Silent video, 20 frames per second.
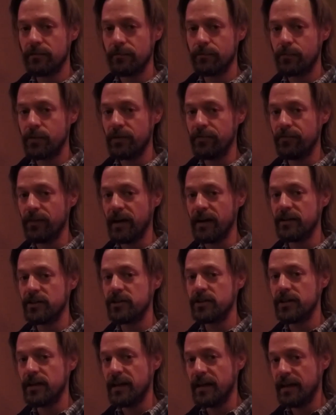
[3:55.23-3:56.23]
provide
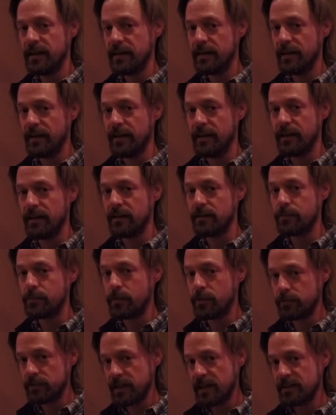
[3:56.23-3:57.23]
shade and
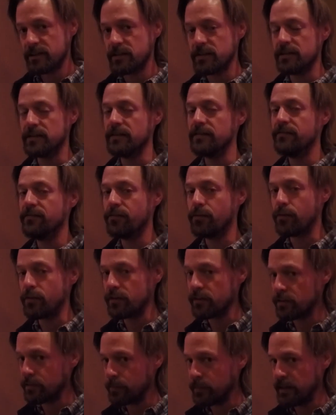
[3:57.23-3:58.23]
protection
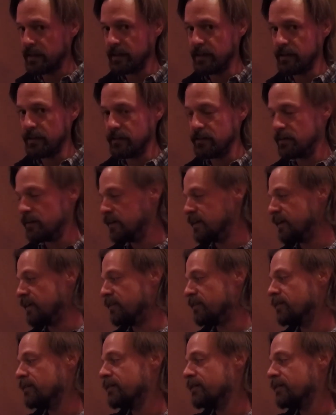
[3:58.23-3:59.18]
for the plant underneath.